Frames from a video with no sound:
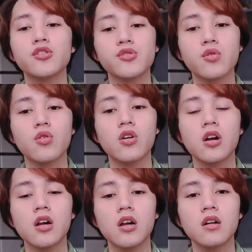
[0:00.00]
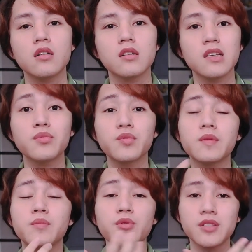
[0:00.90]

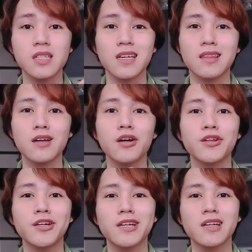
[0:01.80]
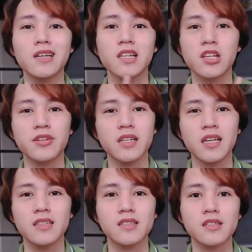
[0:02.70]
the other
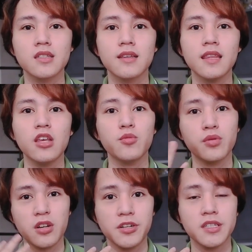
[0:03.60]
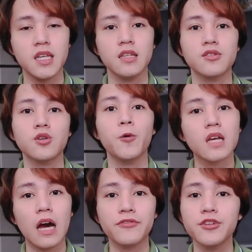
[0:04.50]
ingredients that you put on your skin. So
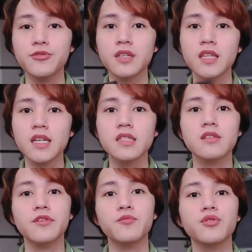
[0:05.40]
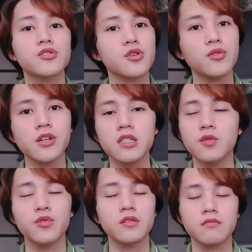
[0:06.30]
after using this, if you put toners,
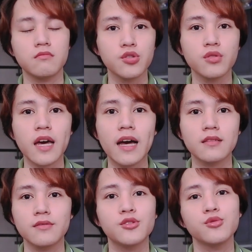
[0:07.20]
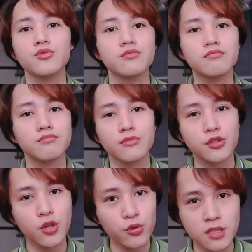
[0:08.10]
it would do that to
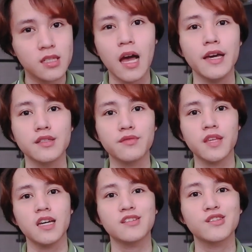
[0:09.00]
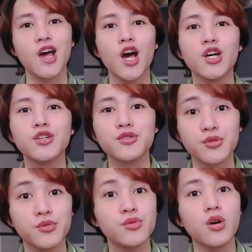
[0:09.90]
those kinds of things
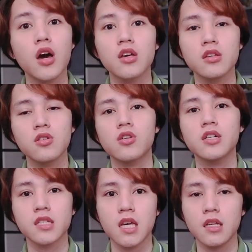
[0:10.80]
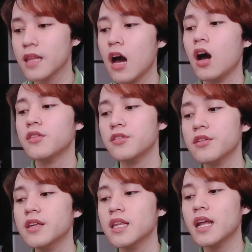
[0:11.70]
to your skin. Now, another
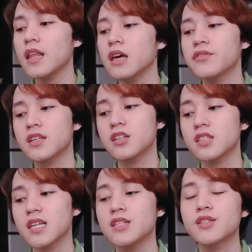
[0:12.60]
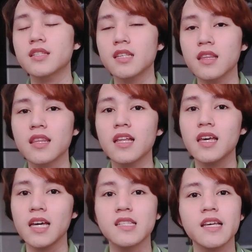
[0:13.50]
thing that I like is it contains
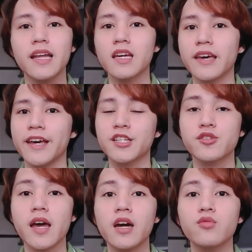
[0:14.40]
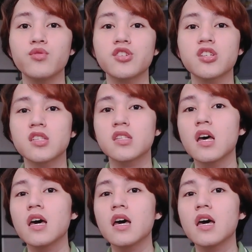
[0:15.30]
Centella asiatica extract, which is